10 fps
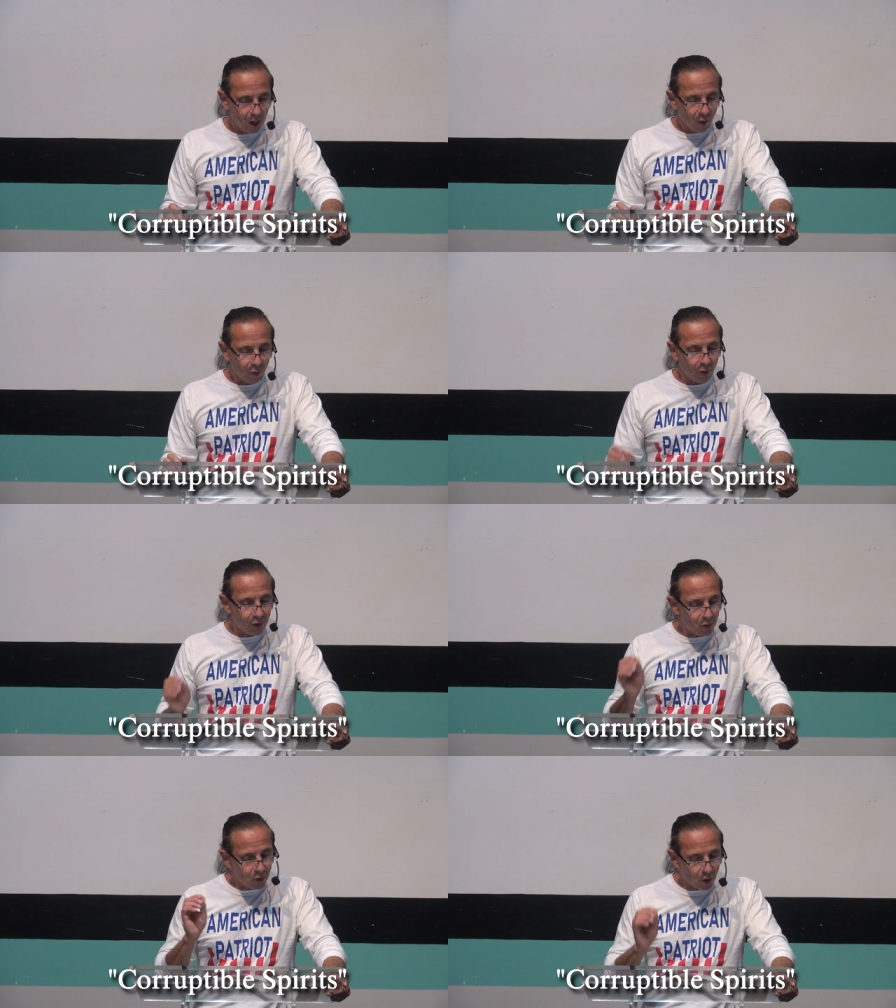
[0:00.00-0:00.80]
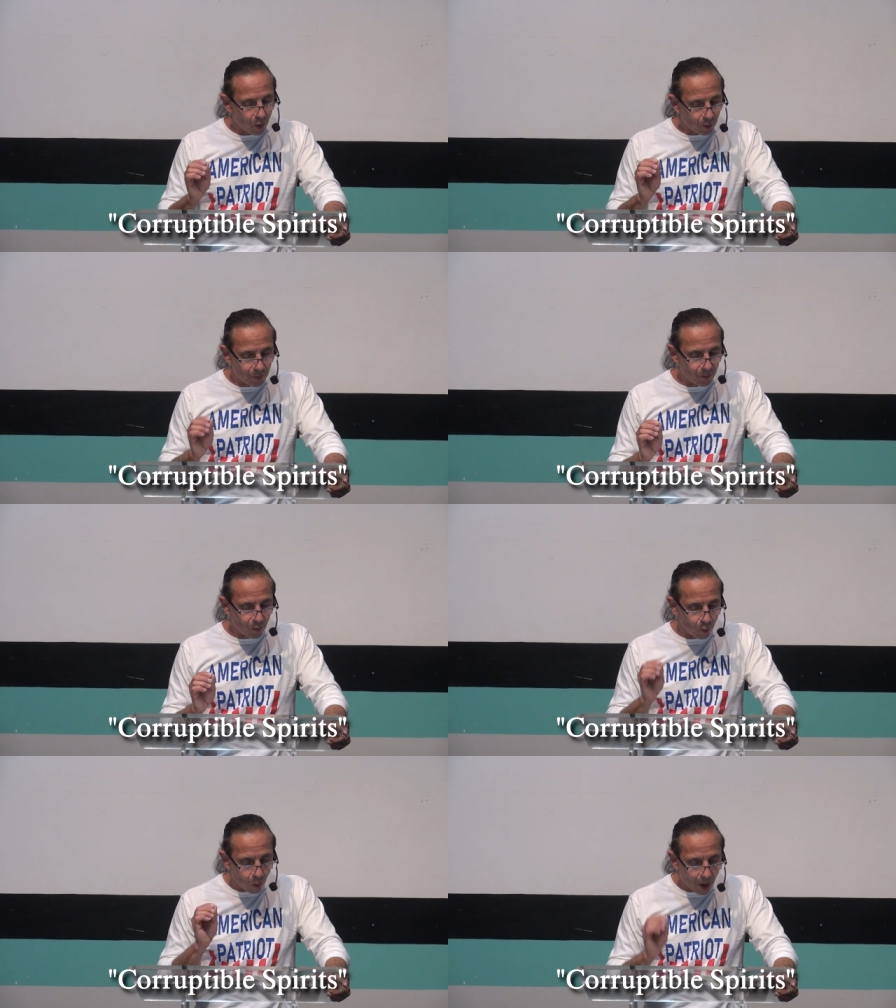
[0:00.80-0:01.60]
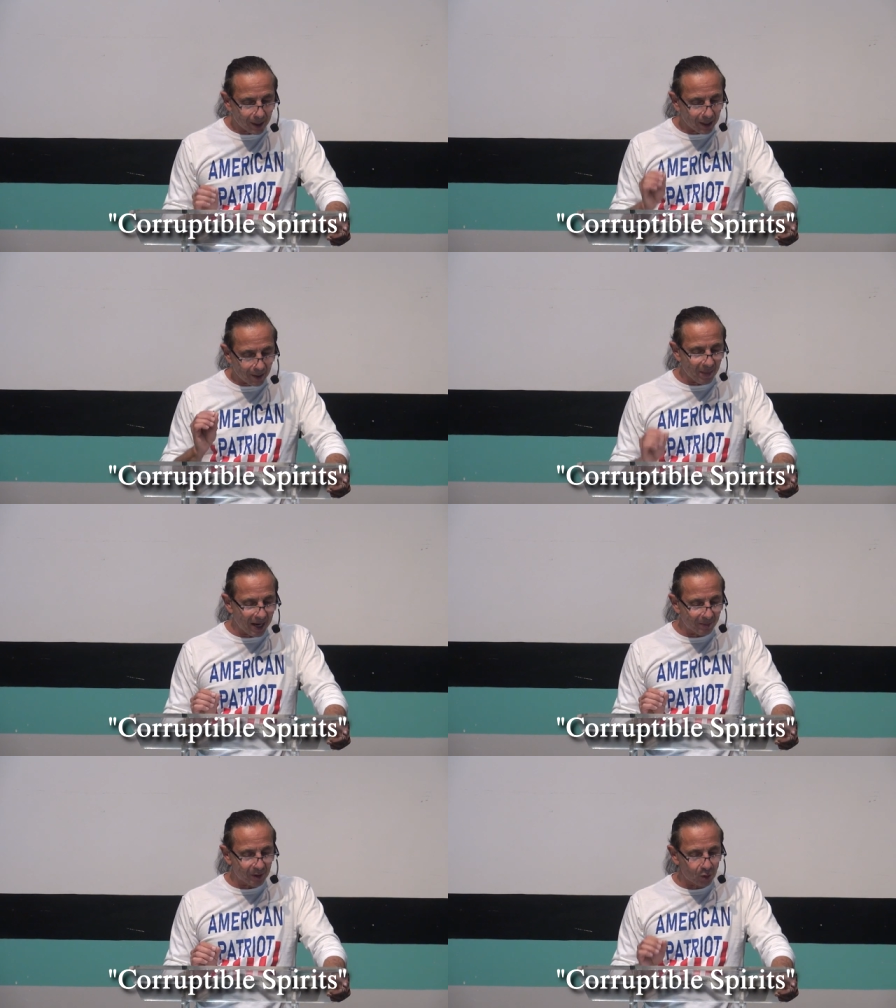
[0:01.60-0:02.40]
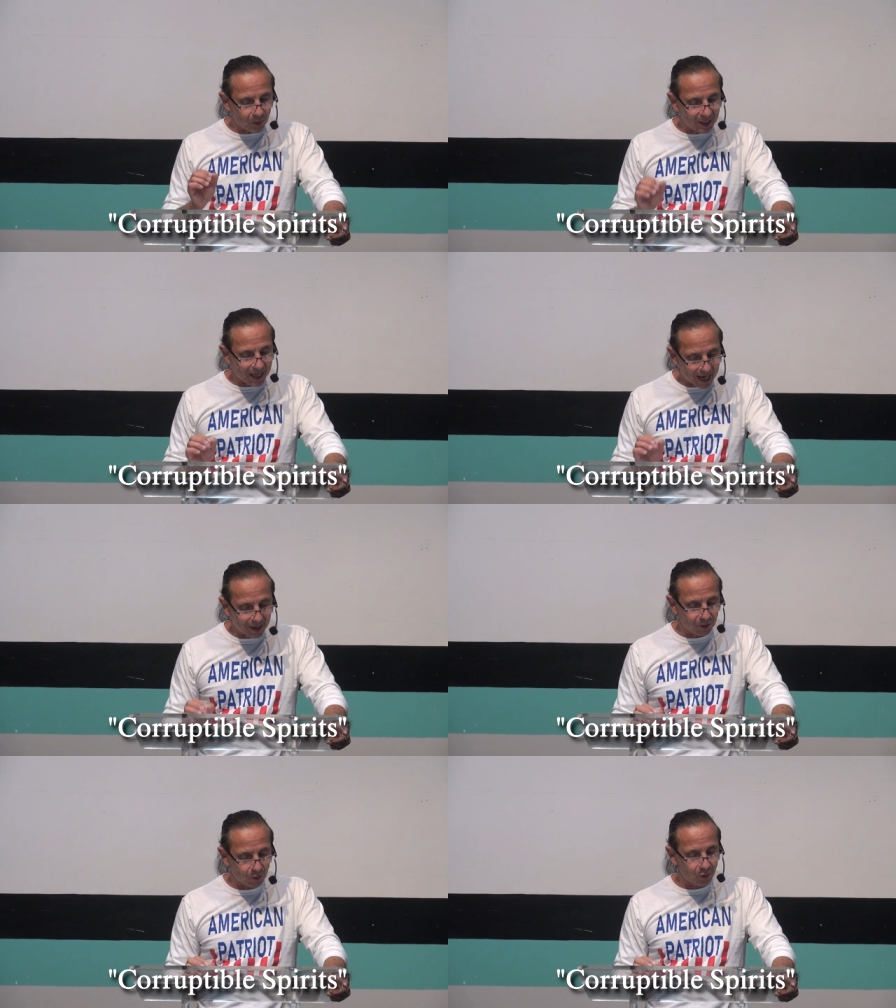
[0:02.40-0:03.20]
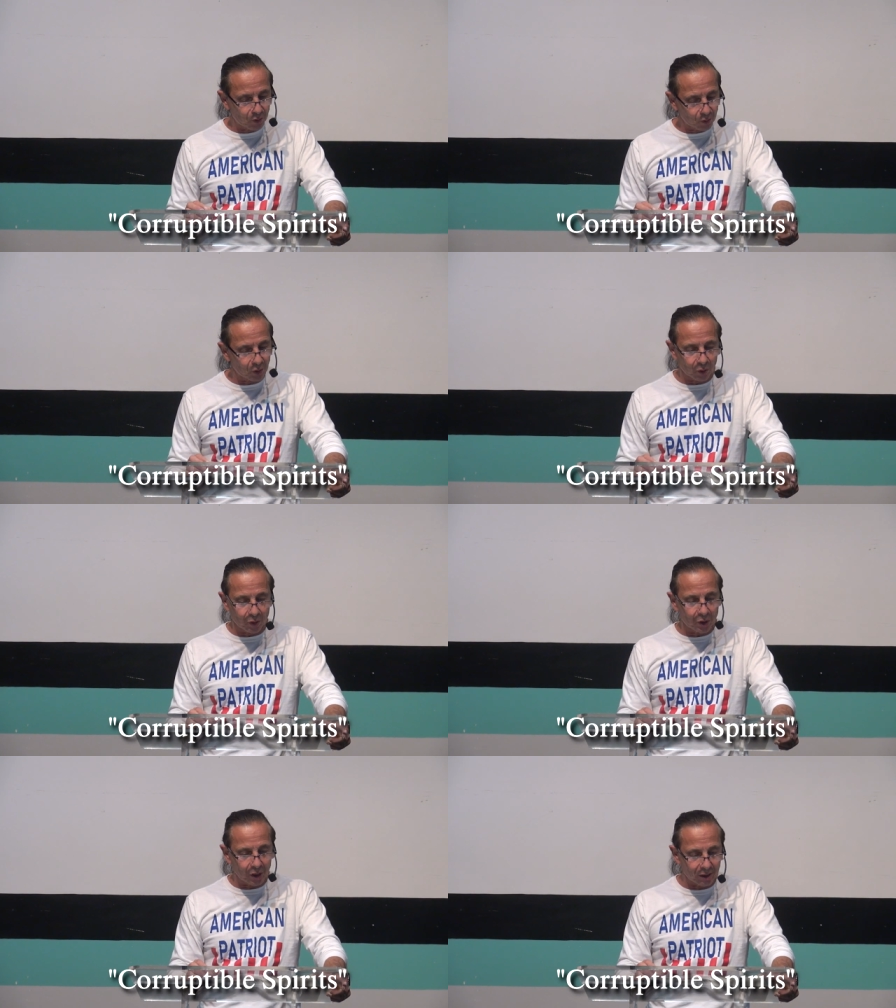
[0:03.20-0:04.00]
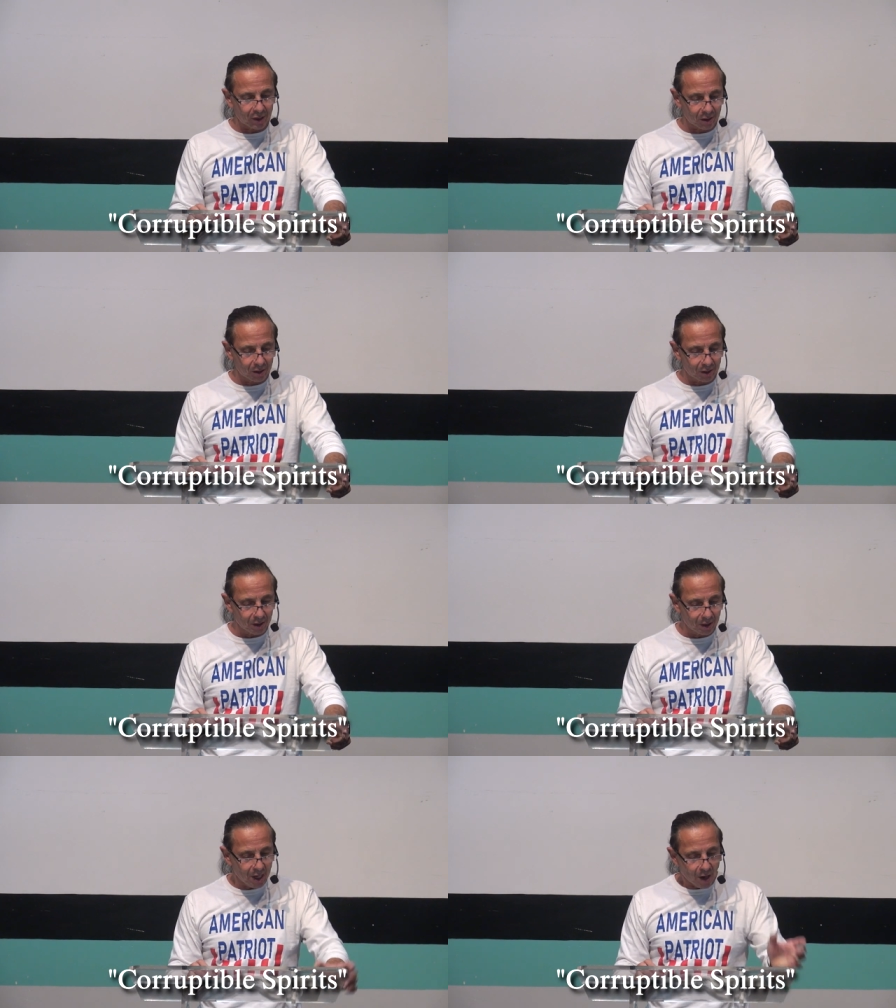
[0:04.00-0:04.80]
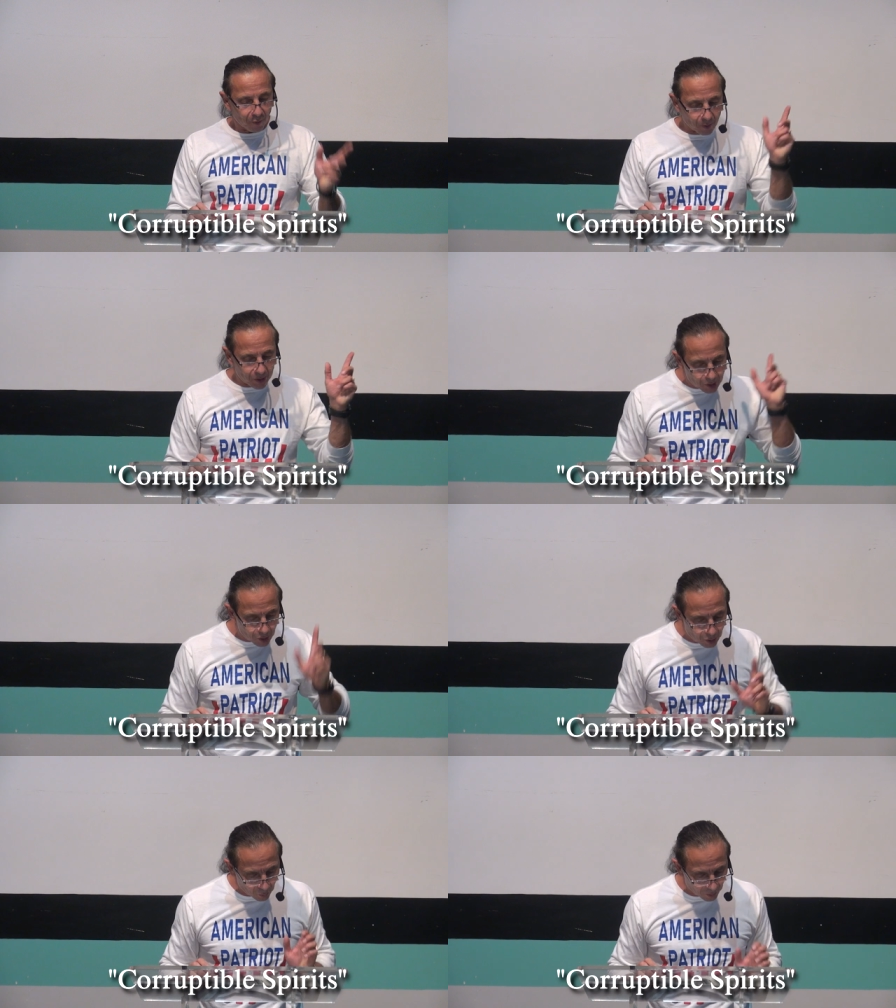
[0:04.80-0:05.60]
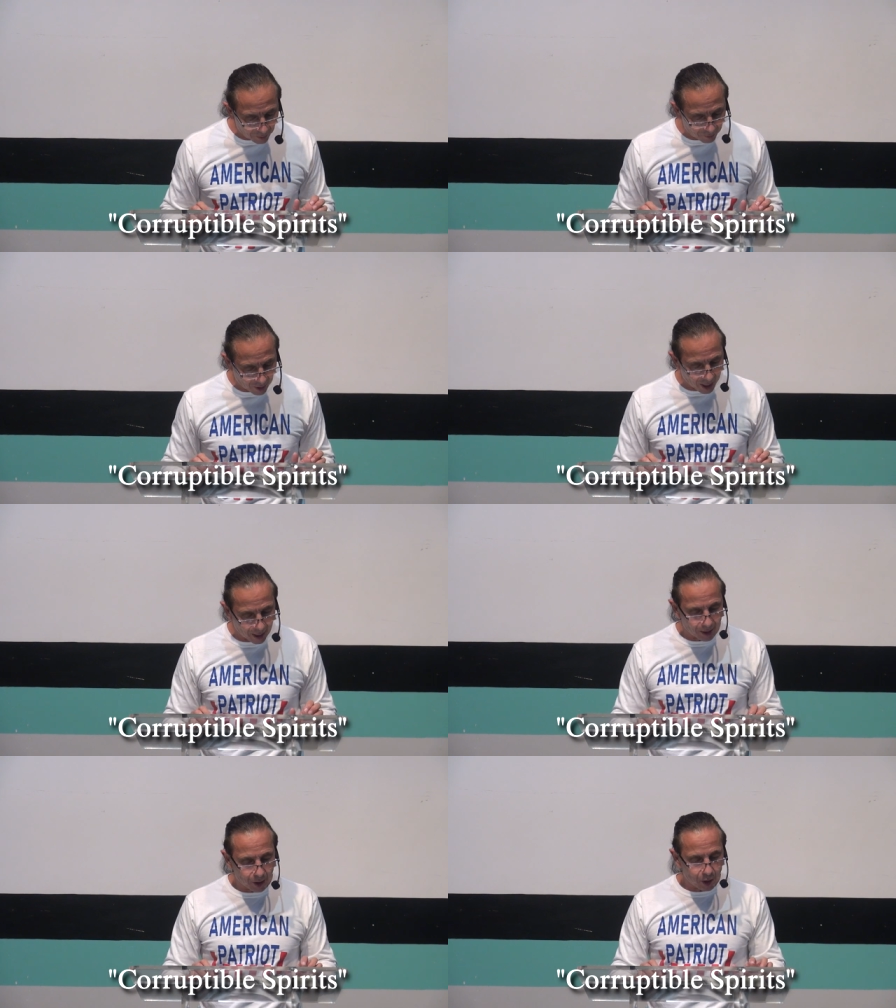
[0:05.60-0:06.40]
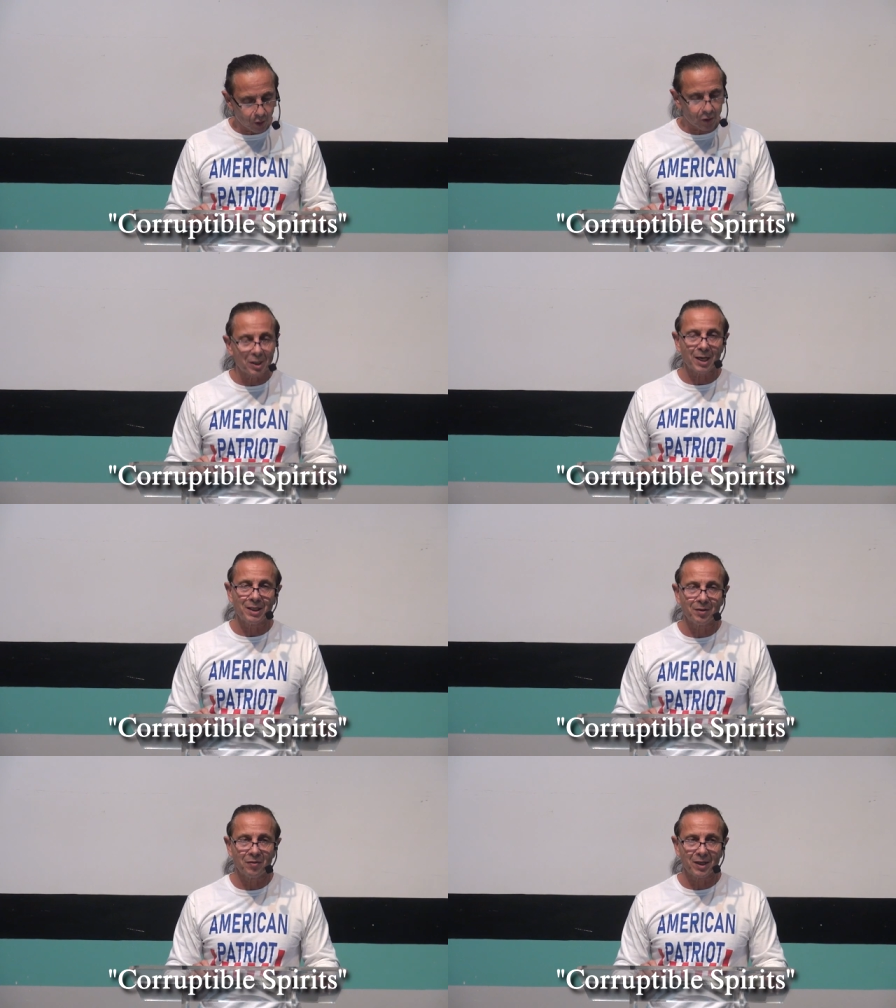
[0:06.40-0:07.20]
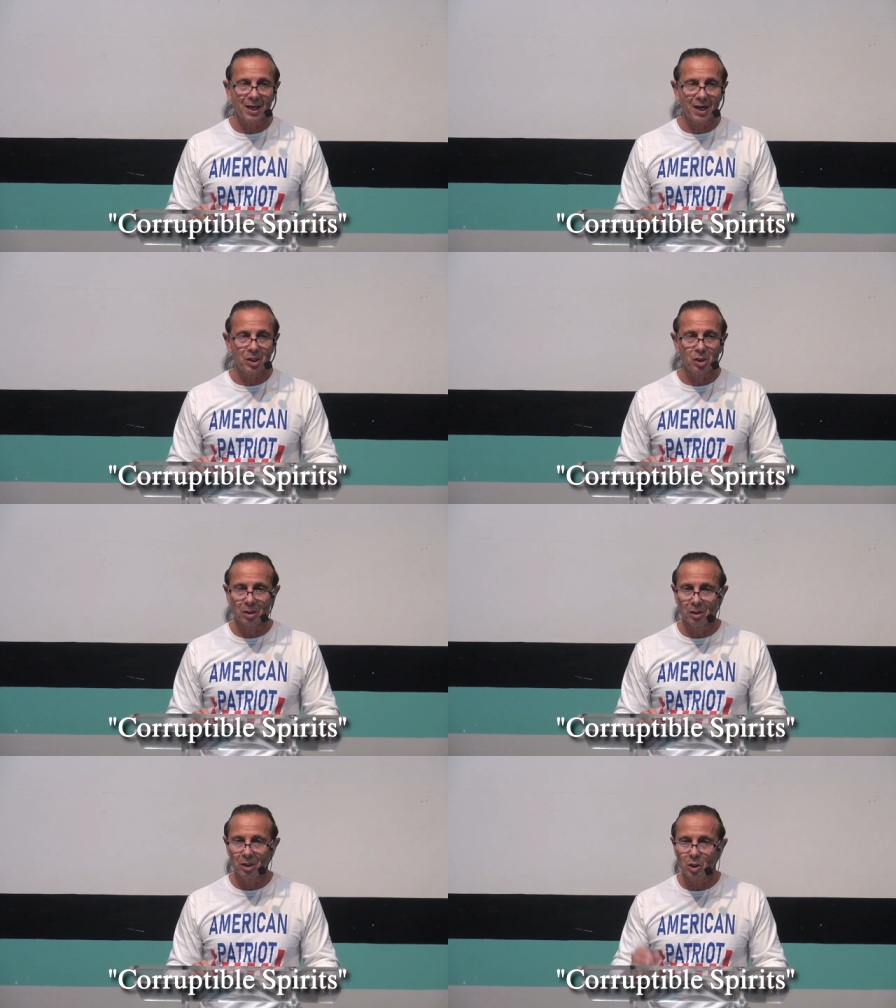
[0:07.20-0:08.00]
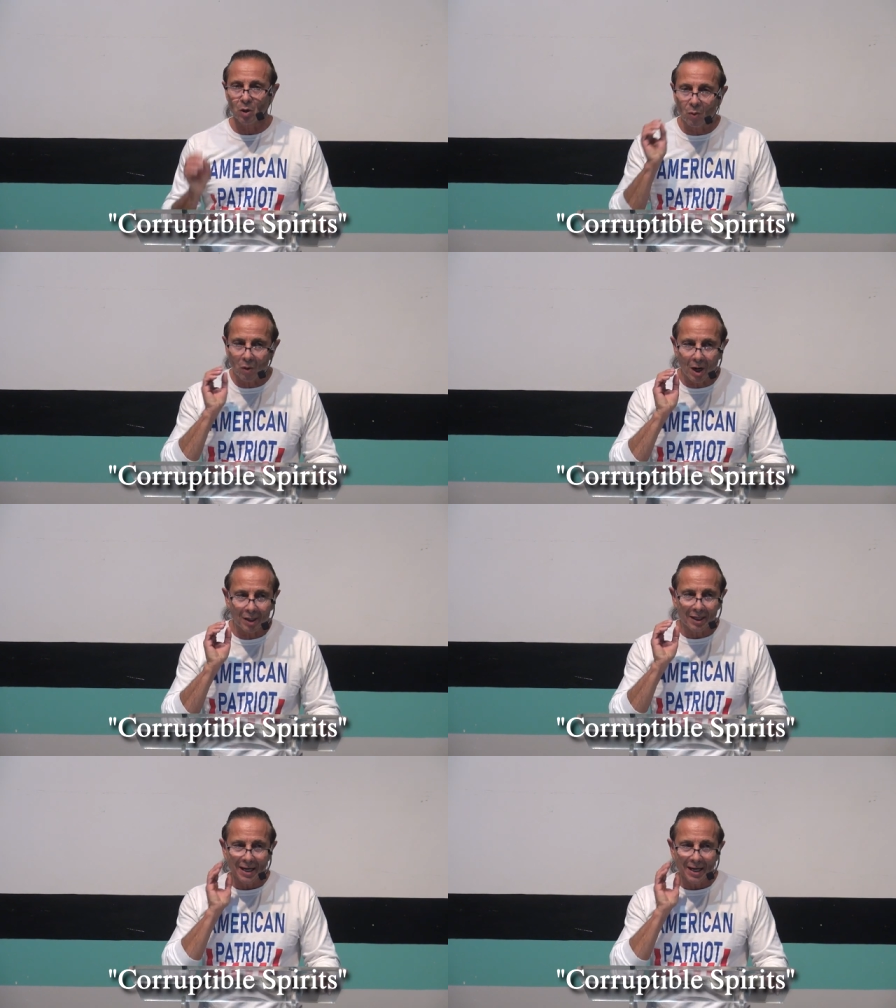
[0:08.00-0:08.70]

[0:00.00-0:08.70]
For you know what commandments we gave you through the Lord Jesus. For this is the will of God, your sanctification. Your what?